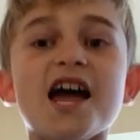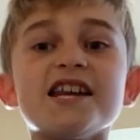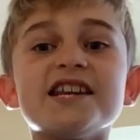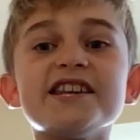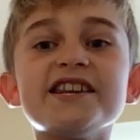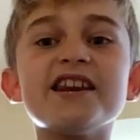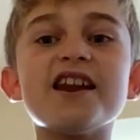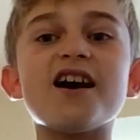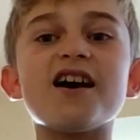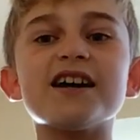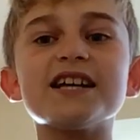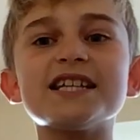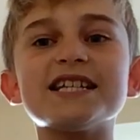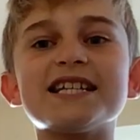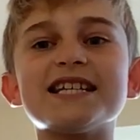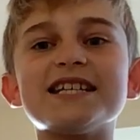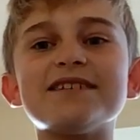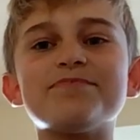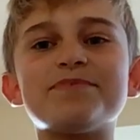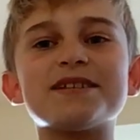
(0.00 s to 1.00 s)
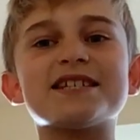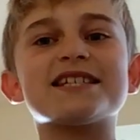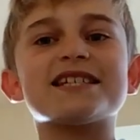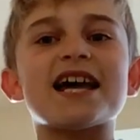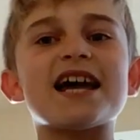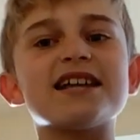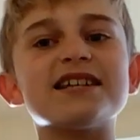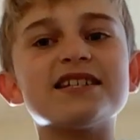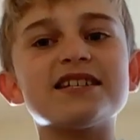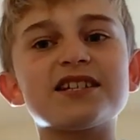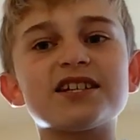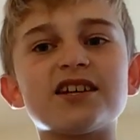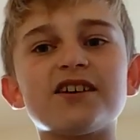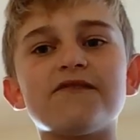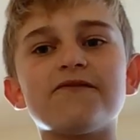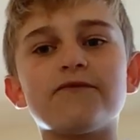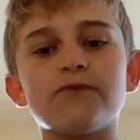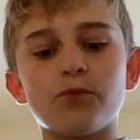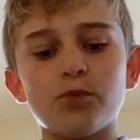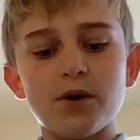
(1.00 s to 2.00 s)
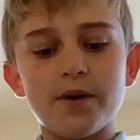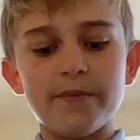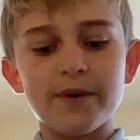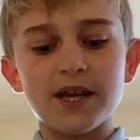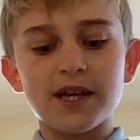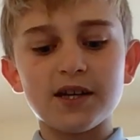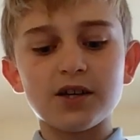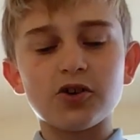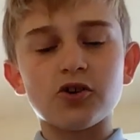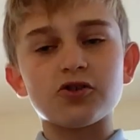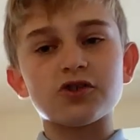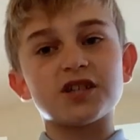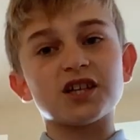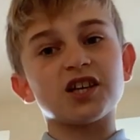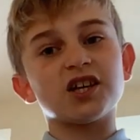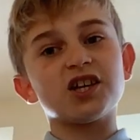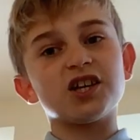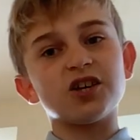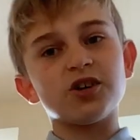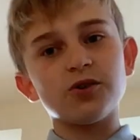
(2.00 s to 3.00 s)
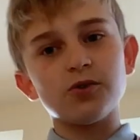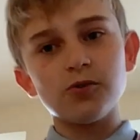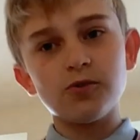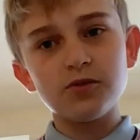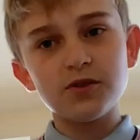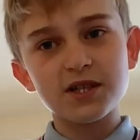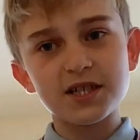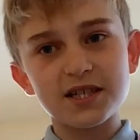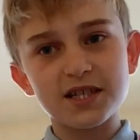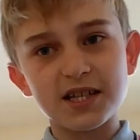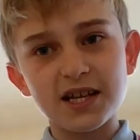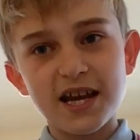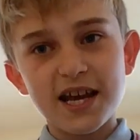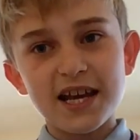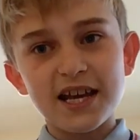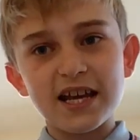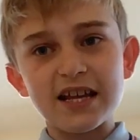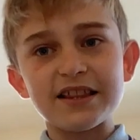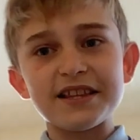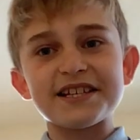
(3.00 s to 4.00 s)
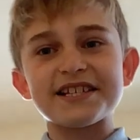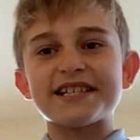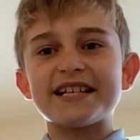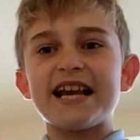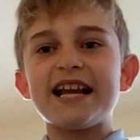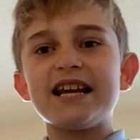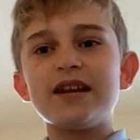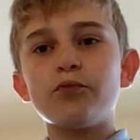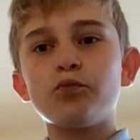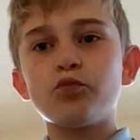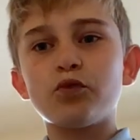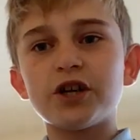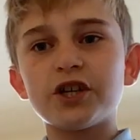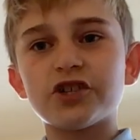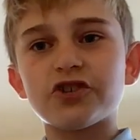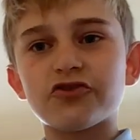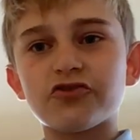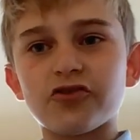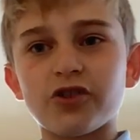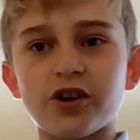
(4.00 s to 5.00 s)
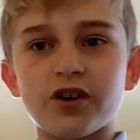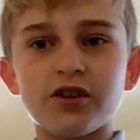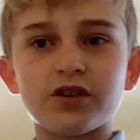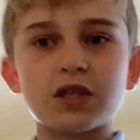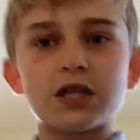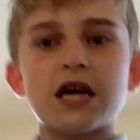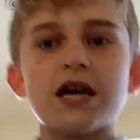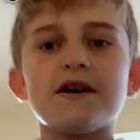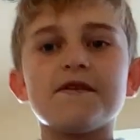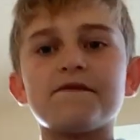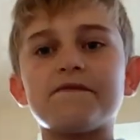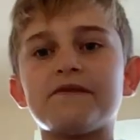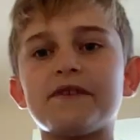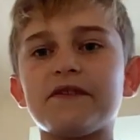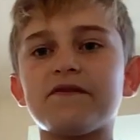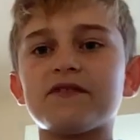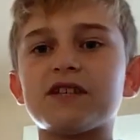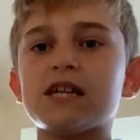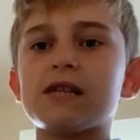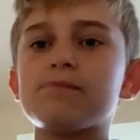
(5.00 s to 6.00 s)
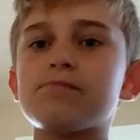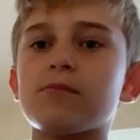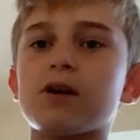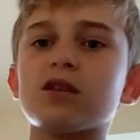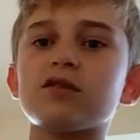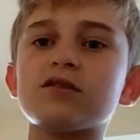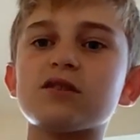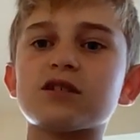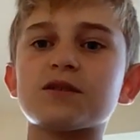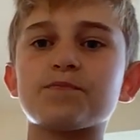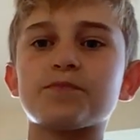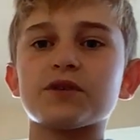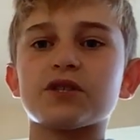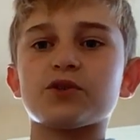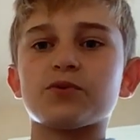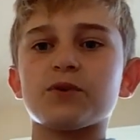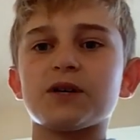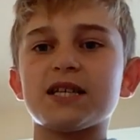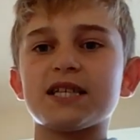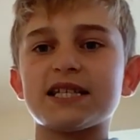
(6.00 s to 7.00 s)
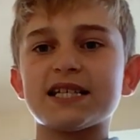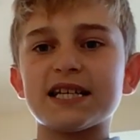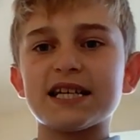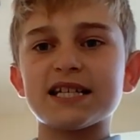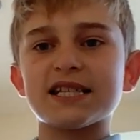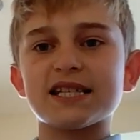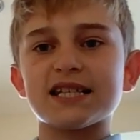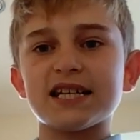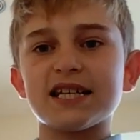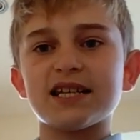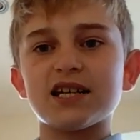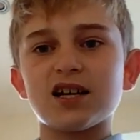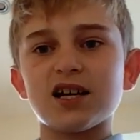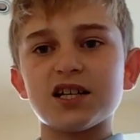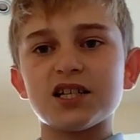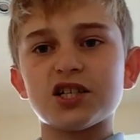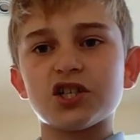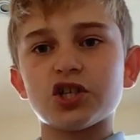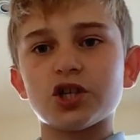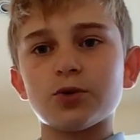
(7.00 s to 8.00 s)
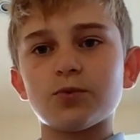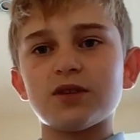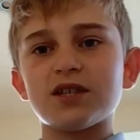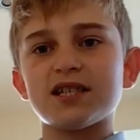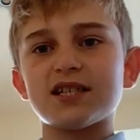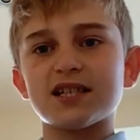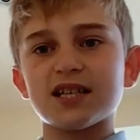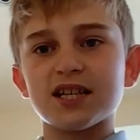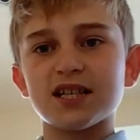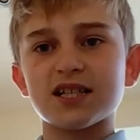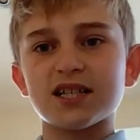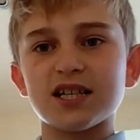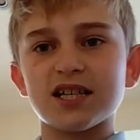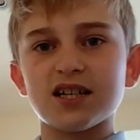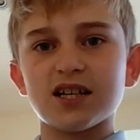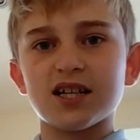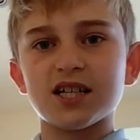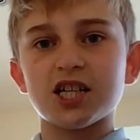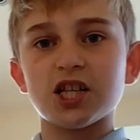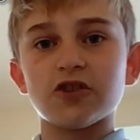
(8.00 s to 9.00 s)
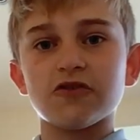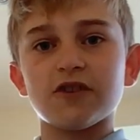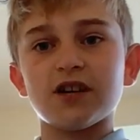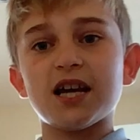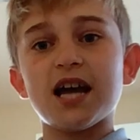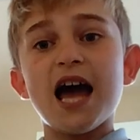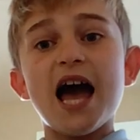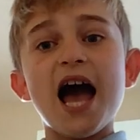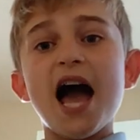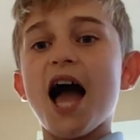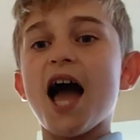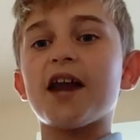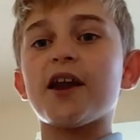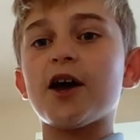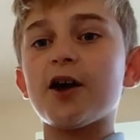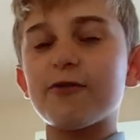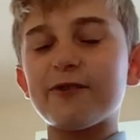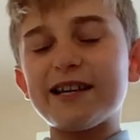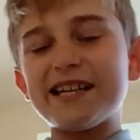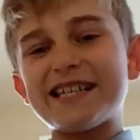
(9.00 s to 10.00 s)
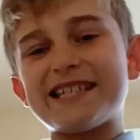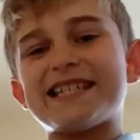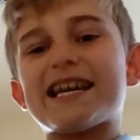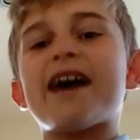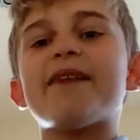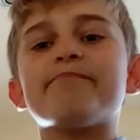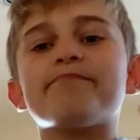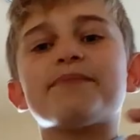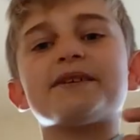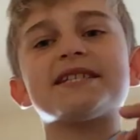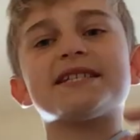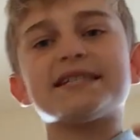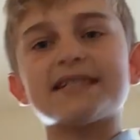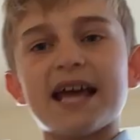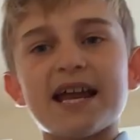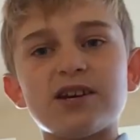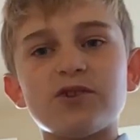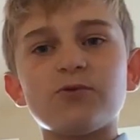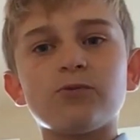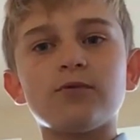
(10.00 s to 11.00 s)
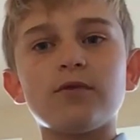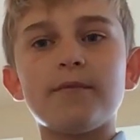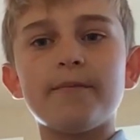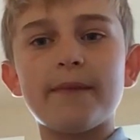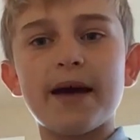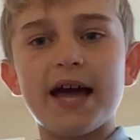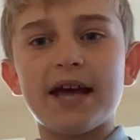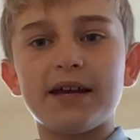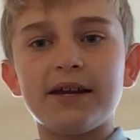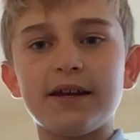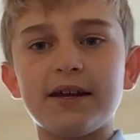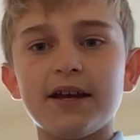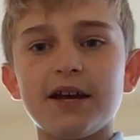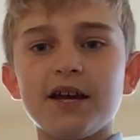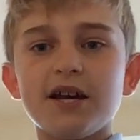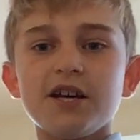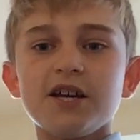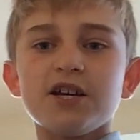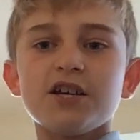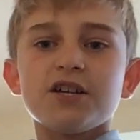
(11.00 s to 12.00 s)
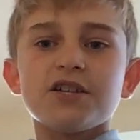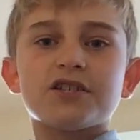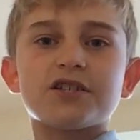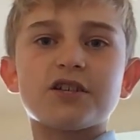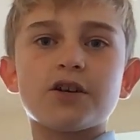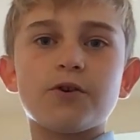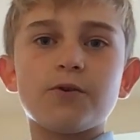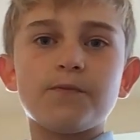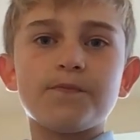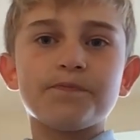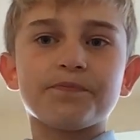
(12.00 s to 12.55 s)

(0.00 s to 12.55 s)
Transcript: Ninety percent of women got accused in the Salem witch trials, 15 months between 1692 and 1693, and only 10% were men. So